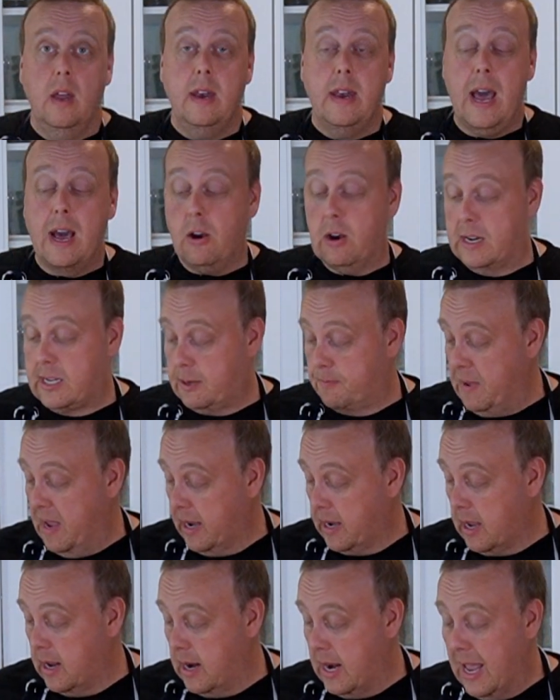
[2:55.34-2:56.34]
Now let's
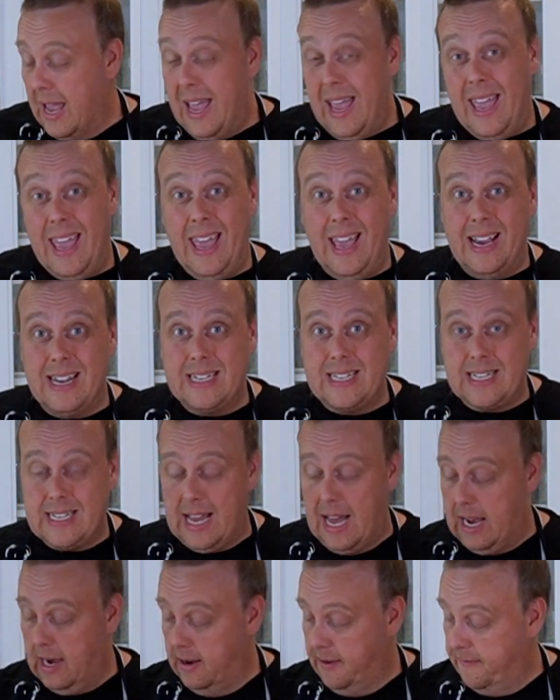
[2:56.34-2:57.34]
make an egg
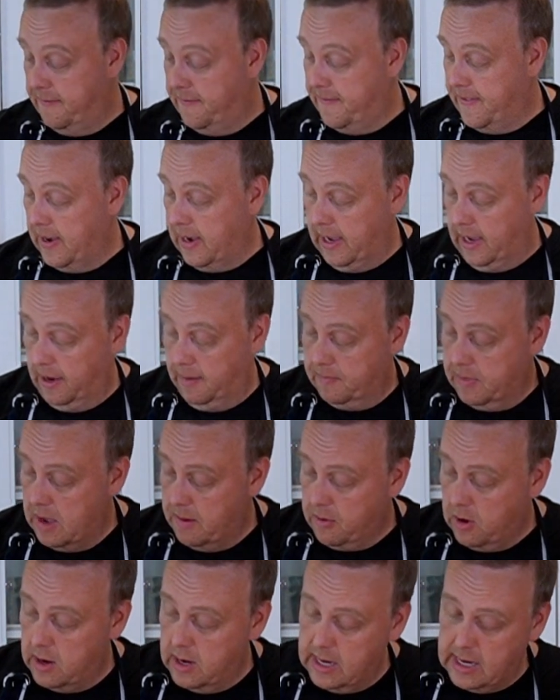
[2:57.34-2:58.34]
salad filling.
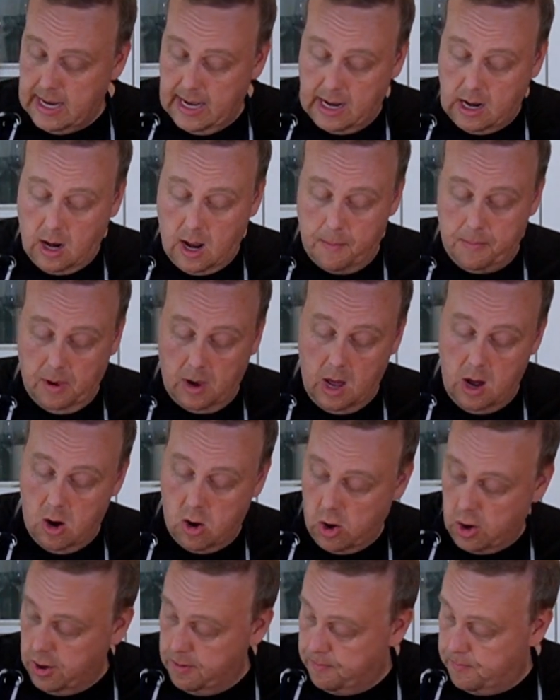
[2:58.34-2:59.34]
I'm going to take a couple
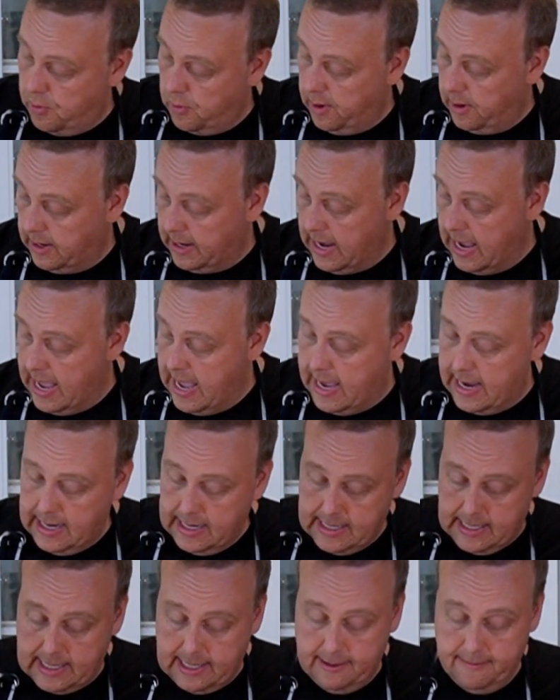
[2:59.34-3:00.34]
hard-boiled
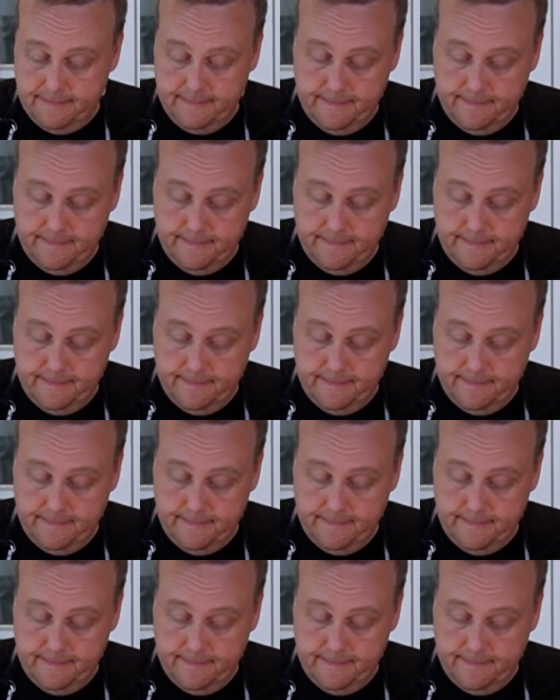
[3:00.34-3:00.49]
eggs